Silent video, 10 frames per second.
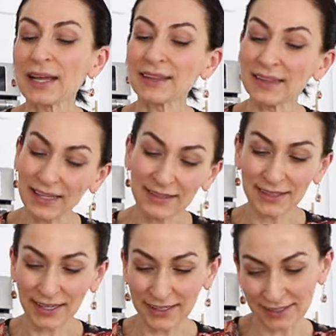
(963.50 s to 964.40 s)
and then
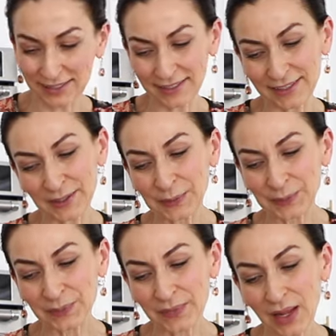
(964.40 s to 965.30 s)
taste it.
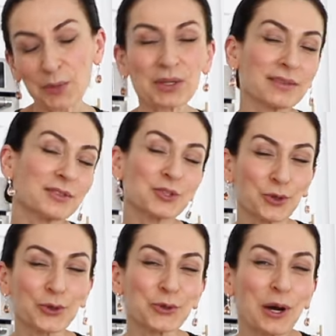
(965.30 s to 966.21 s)
I mean,
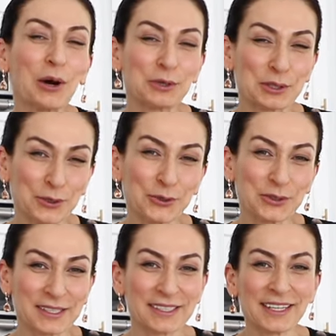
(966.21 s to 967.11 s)
show you how it
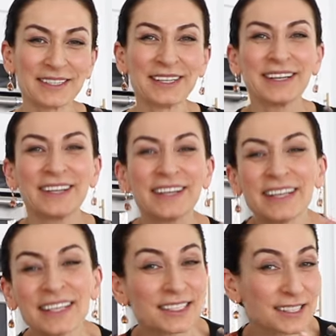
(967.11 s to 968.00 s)
looks. Not
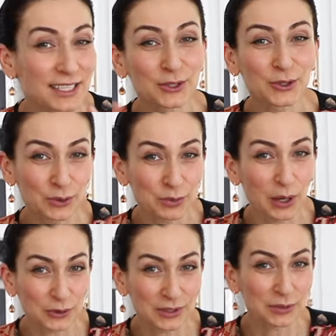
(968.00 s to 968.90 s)
it's not all
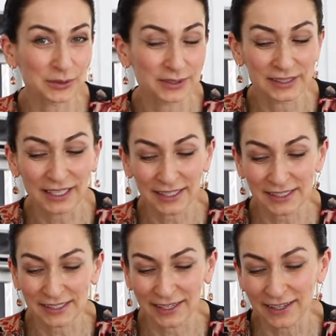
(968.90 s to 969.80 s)
about
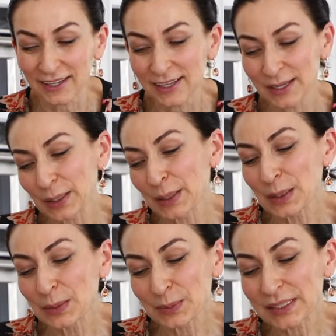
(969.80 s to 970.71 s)
tasting,
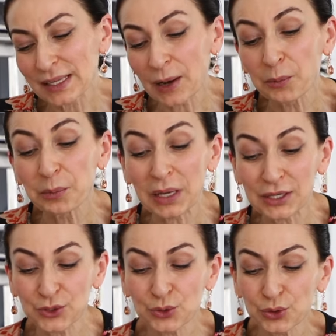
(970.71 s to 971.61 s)
but yeah,
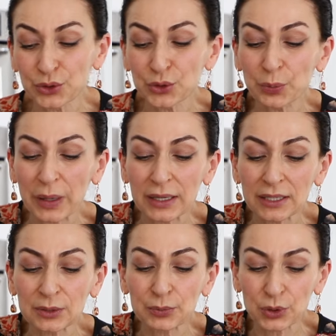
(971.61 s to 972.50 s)
make sure you bake
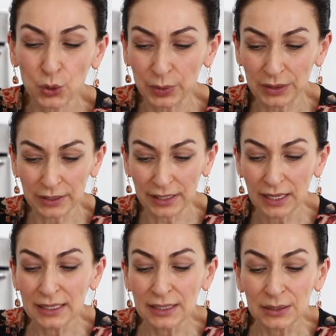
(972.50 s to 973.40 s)
it properly.
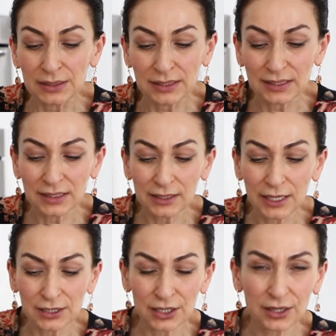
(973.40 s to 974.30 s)
Since it
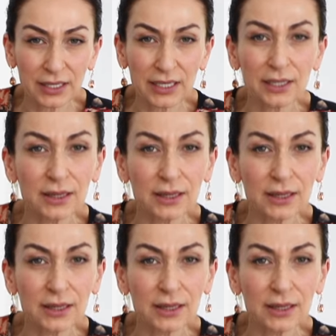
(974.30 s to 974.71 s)
has a thick